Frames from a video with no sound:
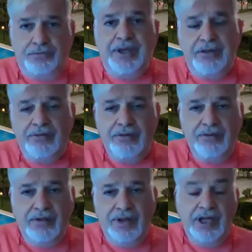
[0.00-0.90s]
speed.
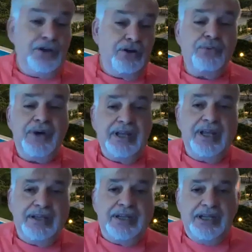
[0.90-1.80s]
And you know why
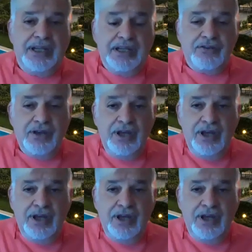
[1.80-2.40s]
they did it?